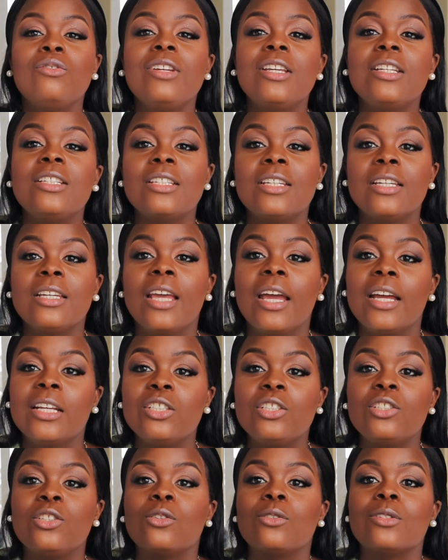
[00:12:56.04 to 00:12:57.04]
need to
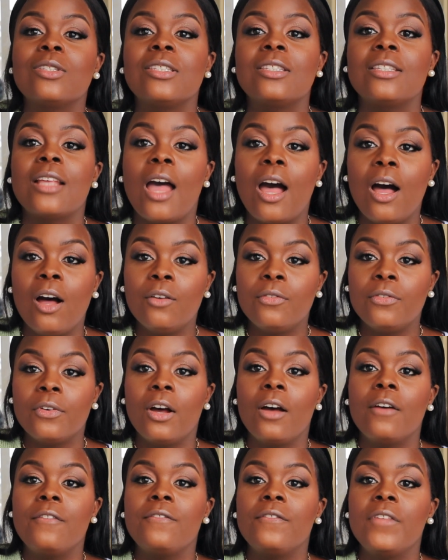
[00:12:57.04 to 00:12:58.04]
get yourself
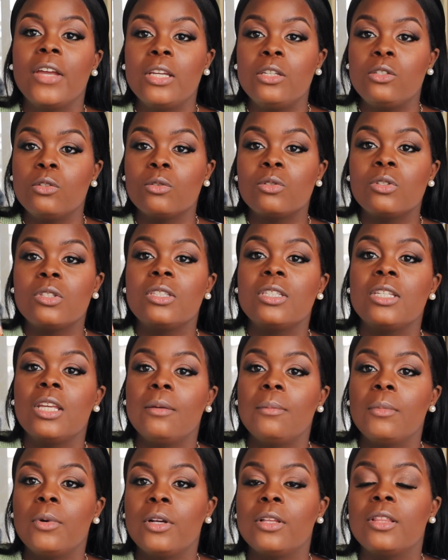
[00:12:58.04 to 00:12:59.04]
a facial
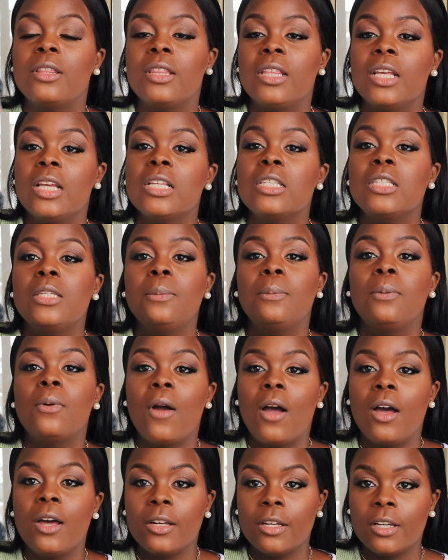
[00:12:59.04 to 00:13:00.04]
steamer. This
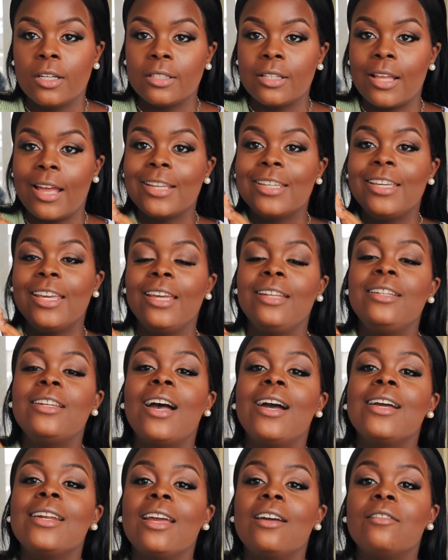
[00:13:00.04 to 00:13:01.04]
product, I
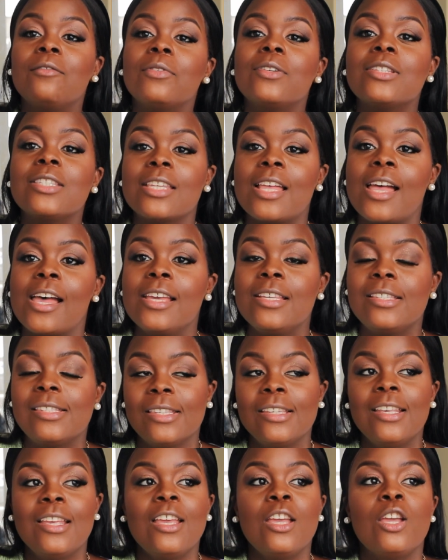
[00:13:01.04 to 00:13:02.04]
cannot emphasize
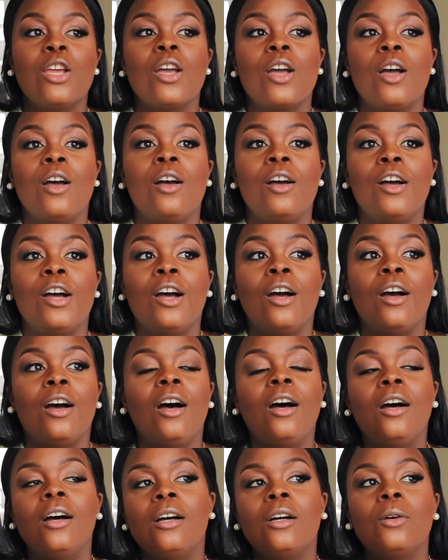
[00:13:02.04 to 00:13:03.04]

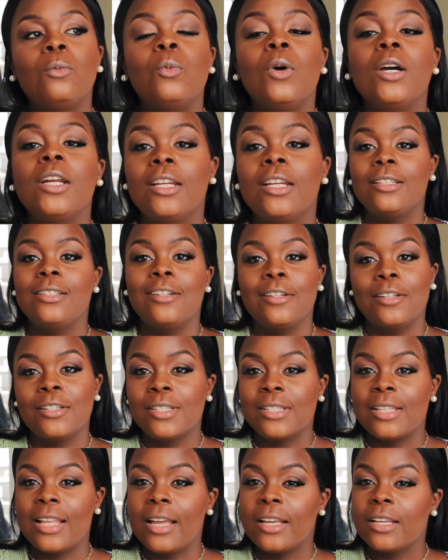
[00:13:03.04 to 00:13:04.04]
what
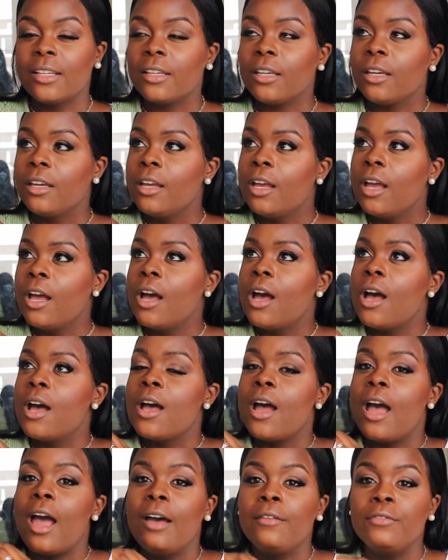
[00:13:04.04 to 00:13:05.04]
does. Like
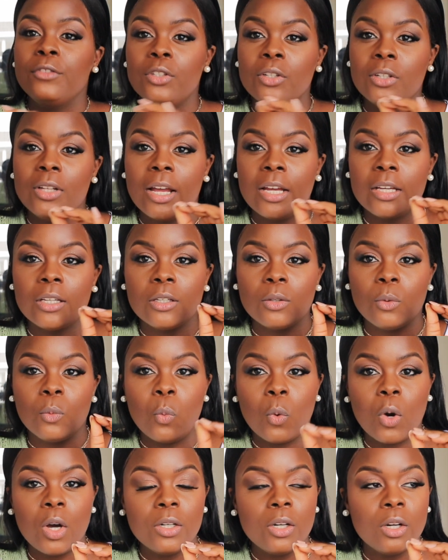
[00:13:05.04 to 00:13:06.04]
after like
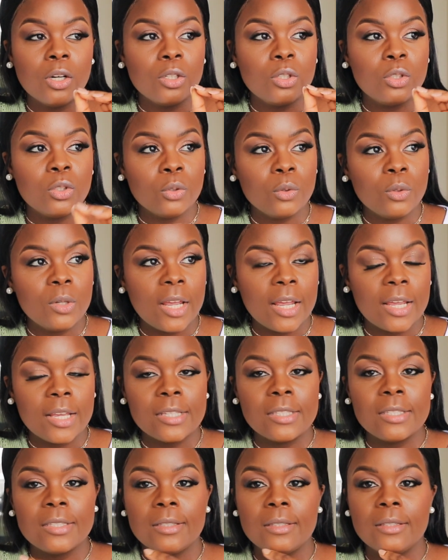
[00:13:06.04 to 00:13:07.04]
1 or 2
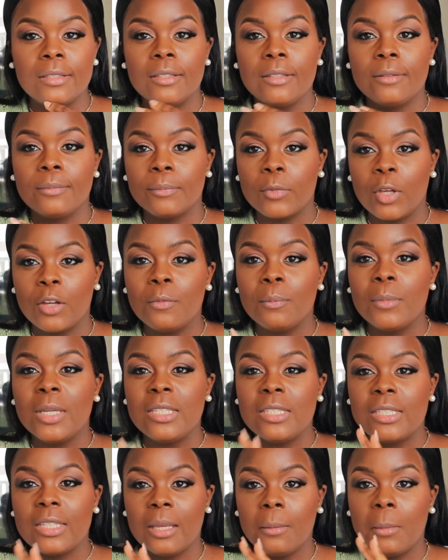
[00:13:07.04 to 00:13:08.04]
days of
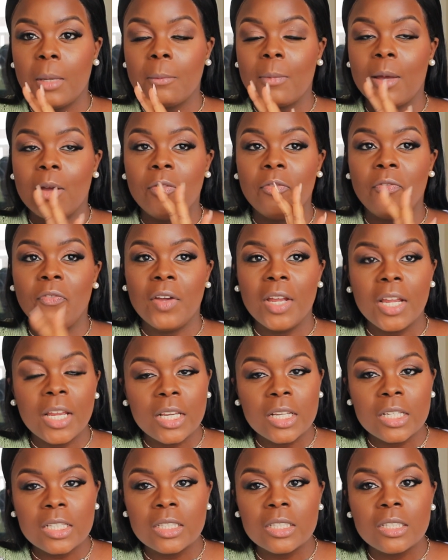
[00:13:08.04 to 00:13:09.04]
me steaming my
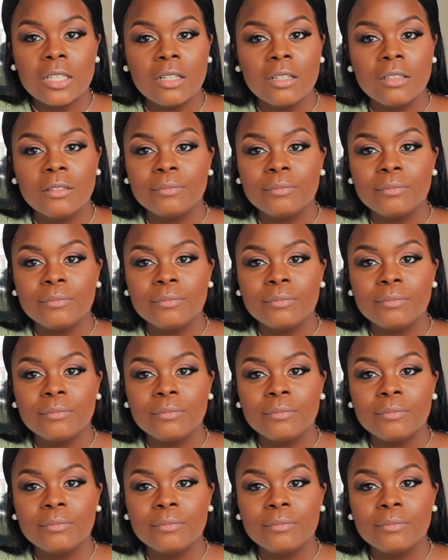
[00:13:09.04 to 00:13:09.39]
face,